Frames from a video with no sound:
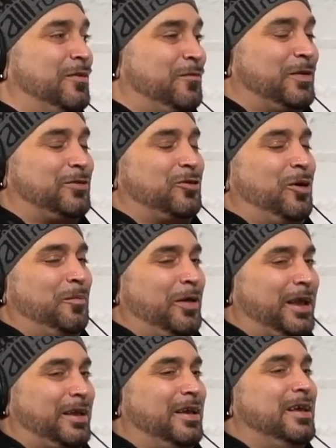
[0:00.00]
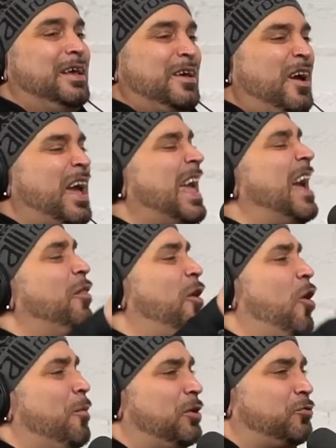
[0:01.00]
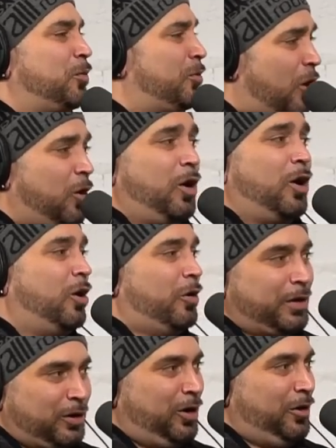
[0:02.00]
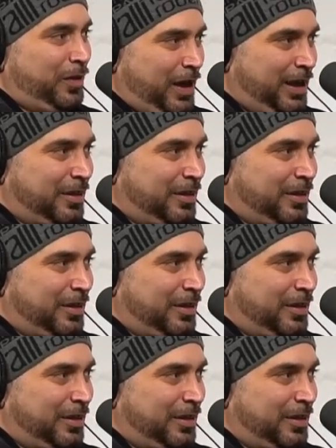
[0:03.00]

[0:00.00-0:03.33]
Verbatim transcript: so I'm like, hella homies from NoHo and all that.